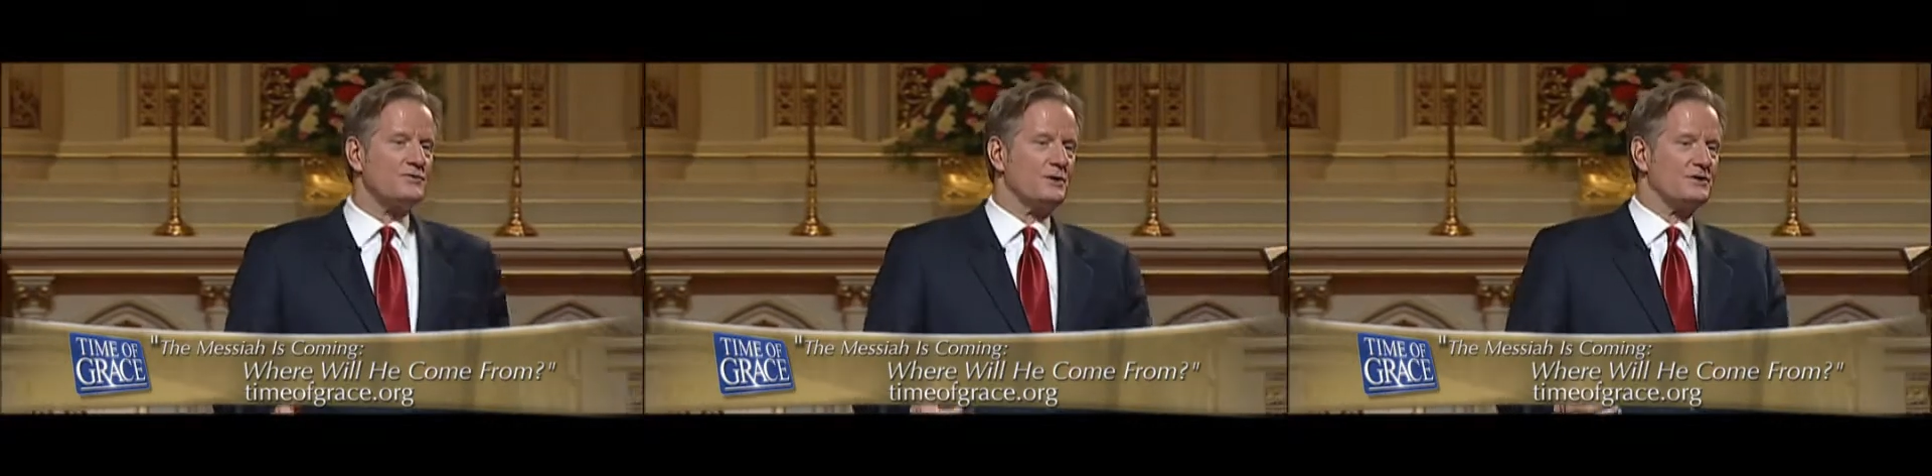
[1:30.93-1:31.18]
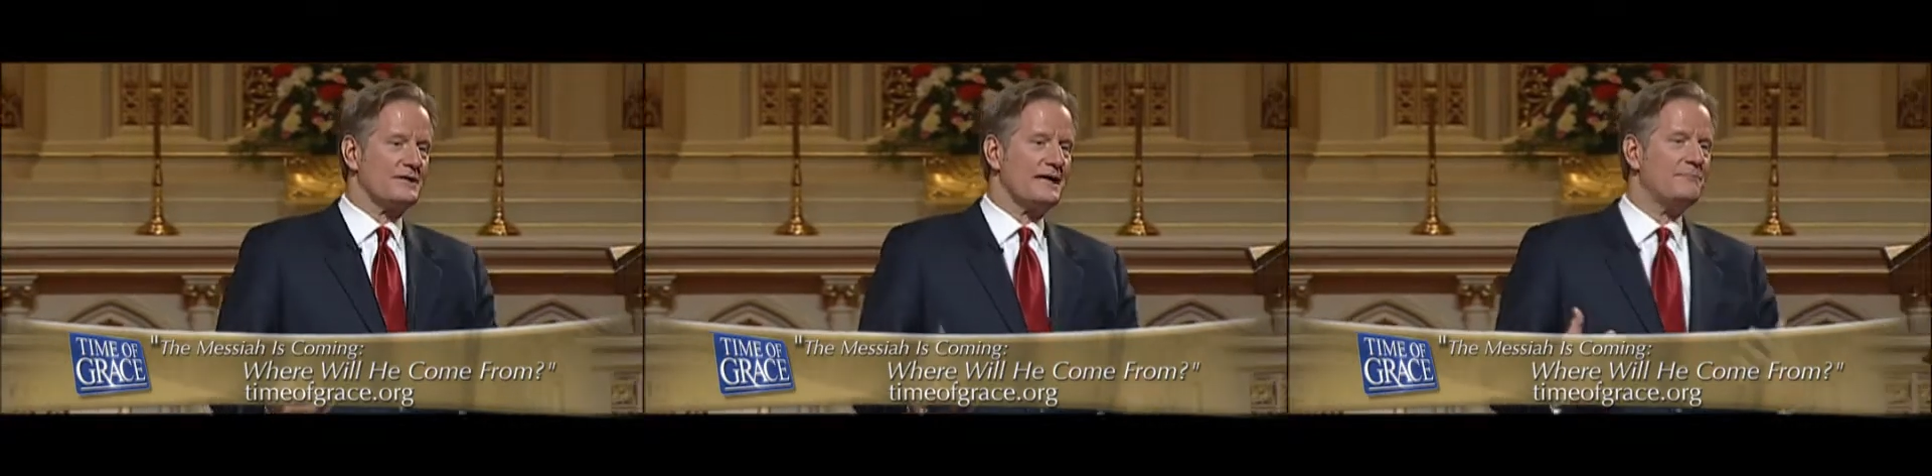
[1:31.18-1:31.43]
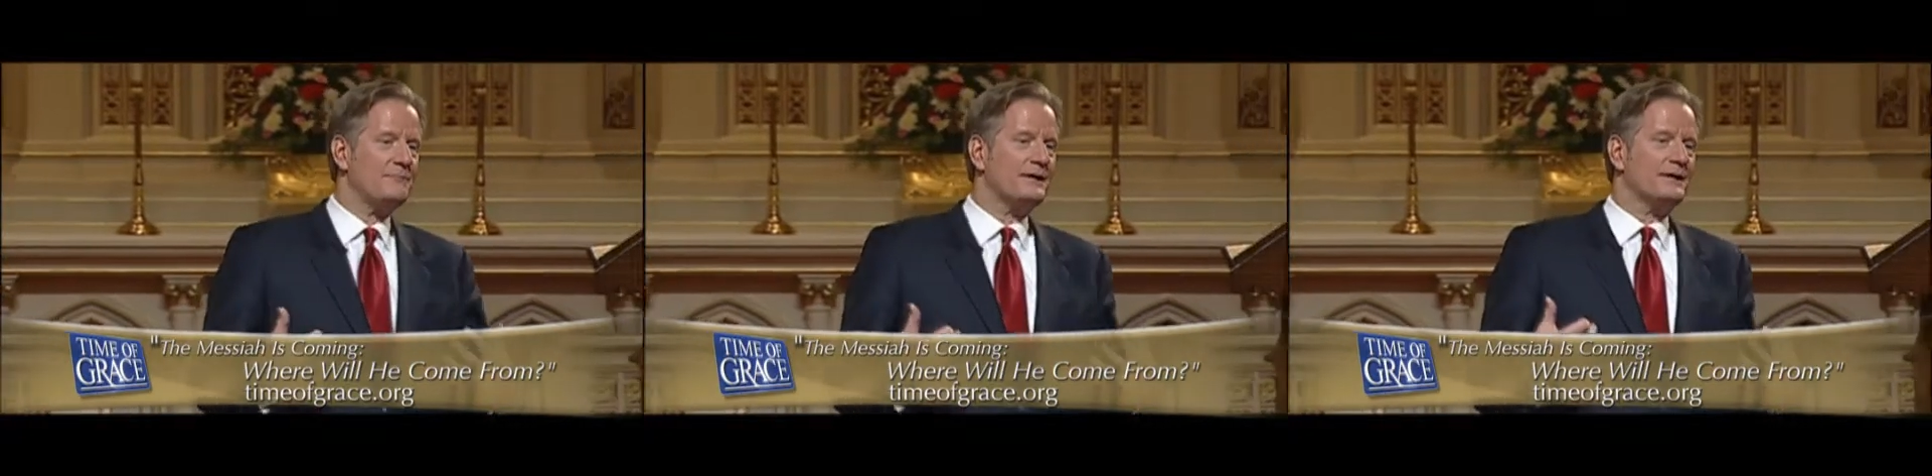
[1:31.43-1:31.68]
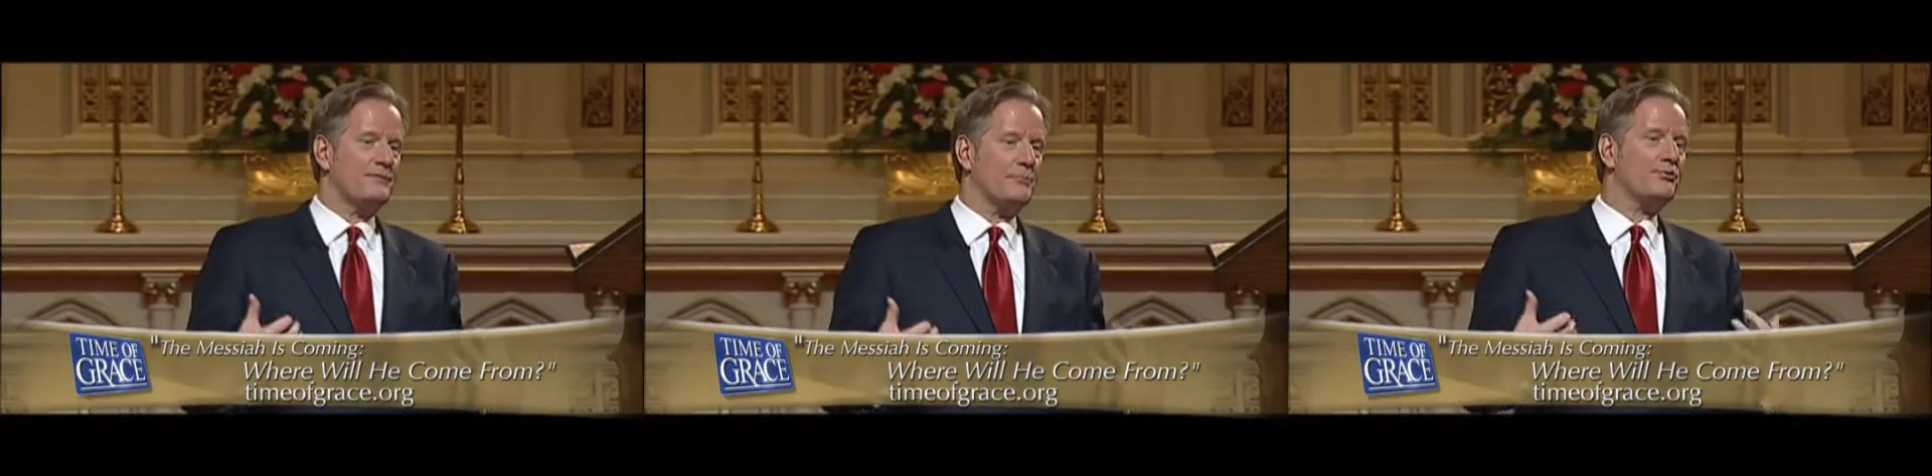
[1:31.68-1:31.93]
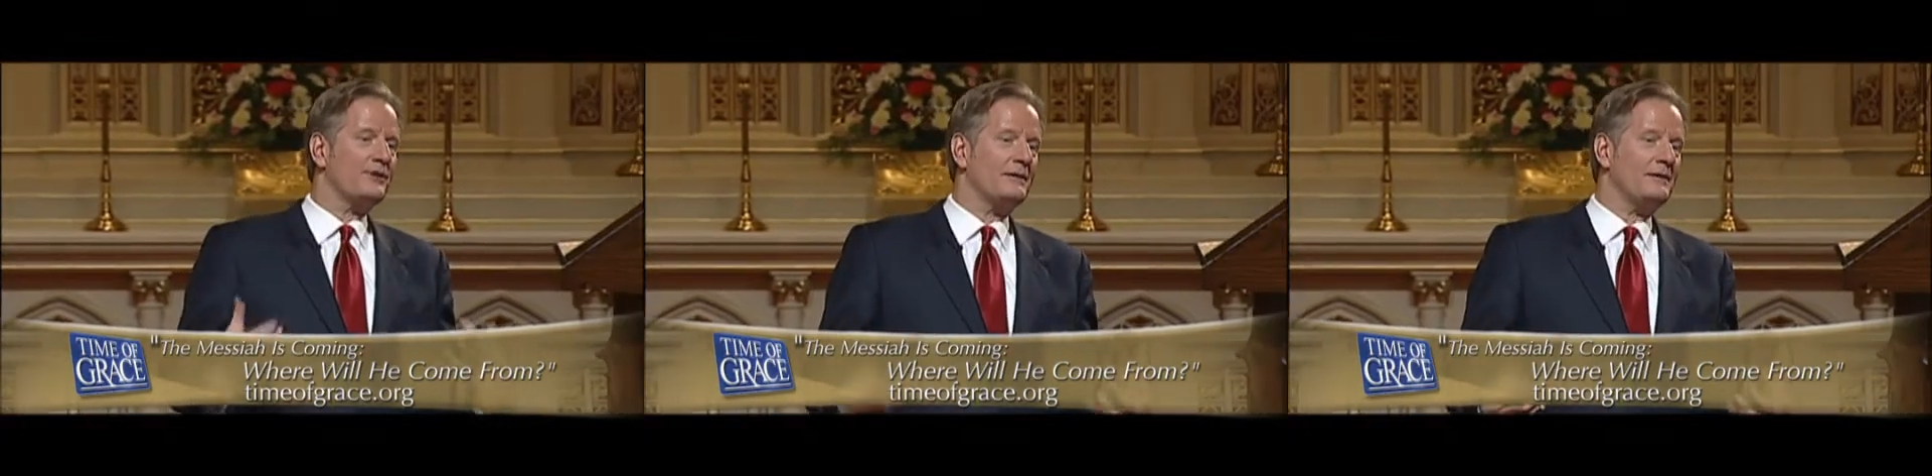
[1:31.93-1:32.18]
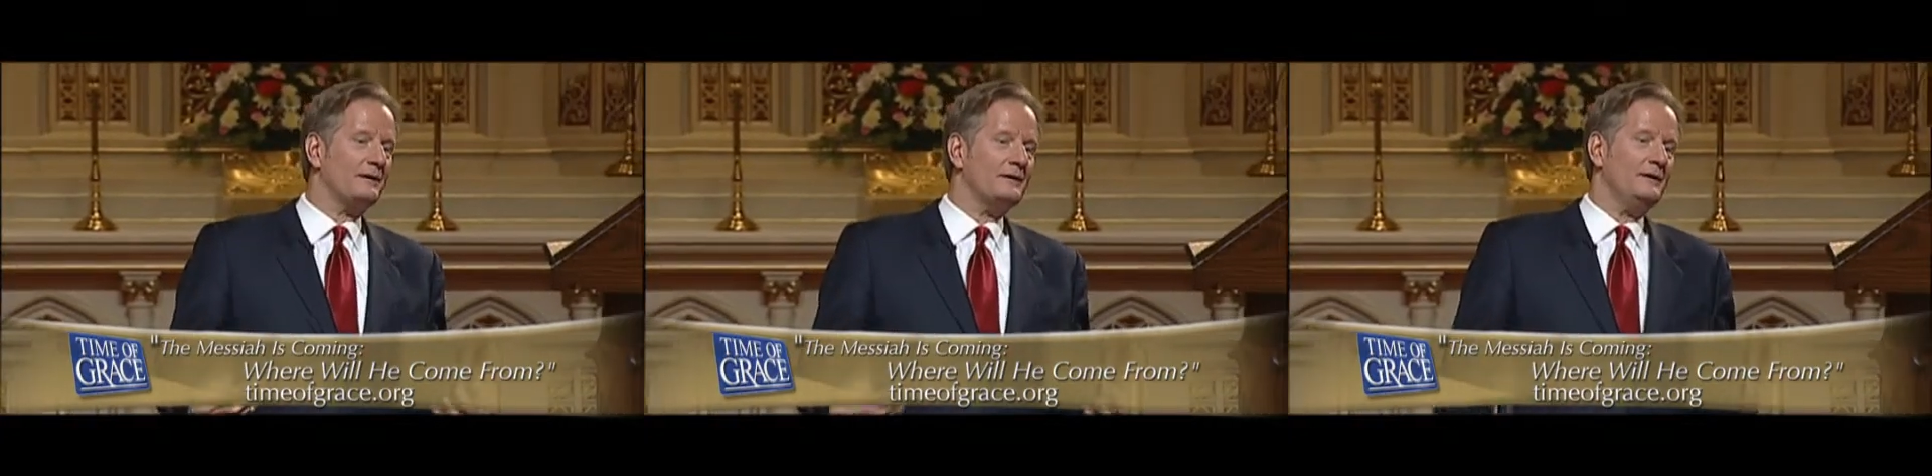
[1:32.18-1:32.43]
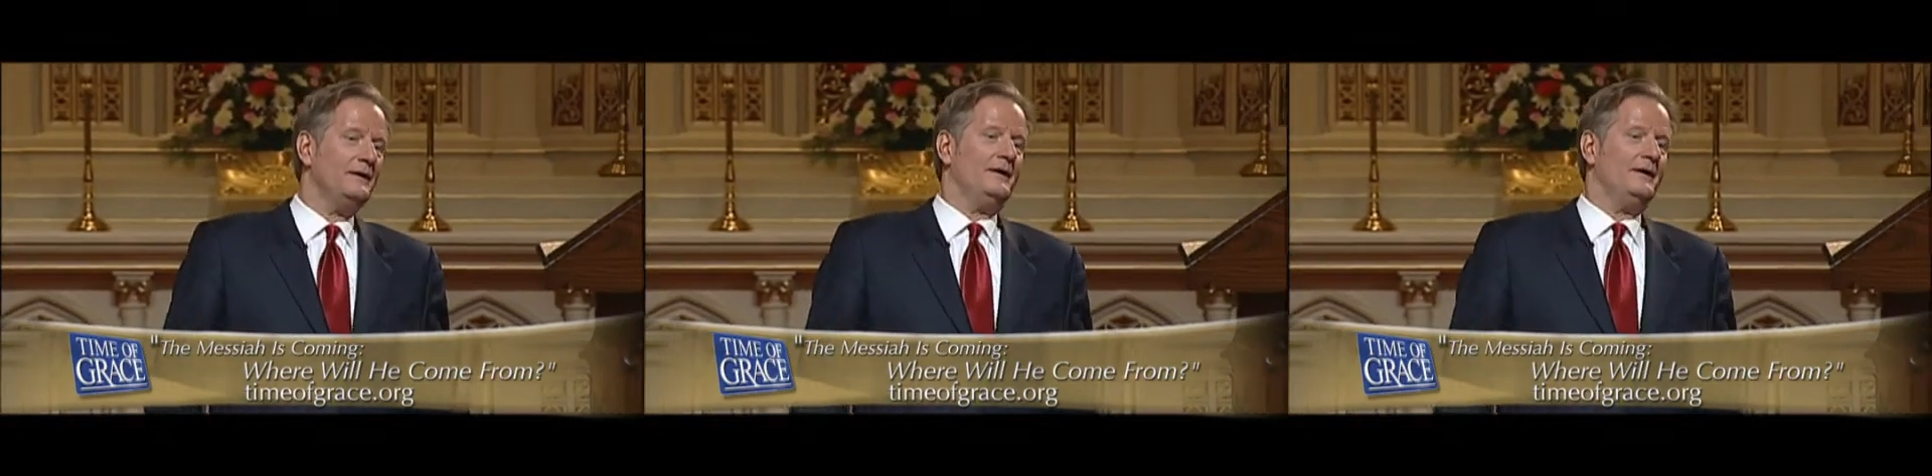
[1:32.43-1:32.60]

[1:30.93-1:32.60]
was that big of a preemie